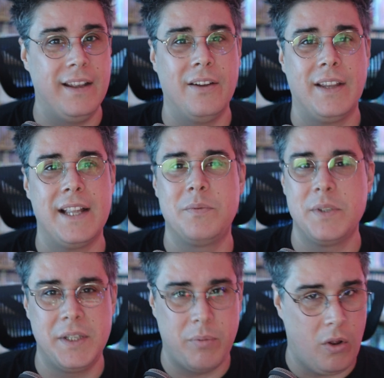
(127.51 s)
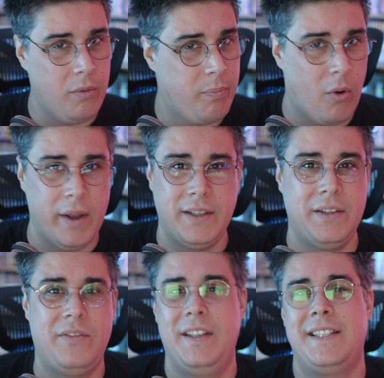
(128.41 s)
That was the whole point
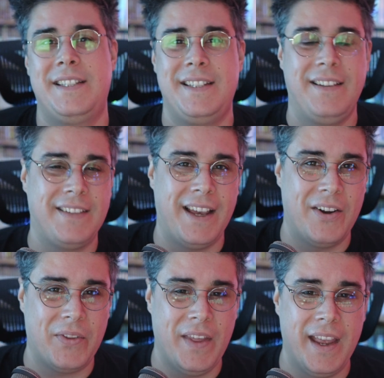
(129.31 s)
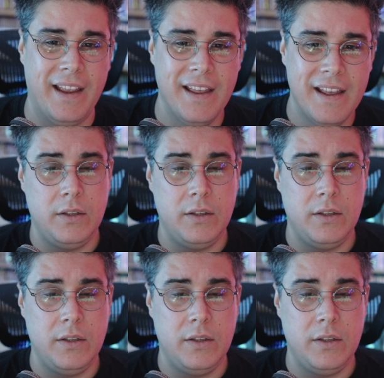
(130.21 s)
of this entire thing.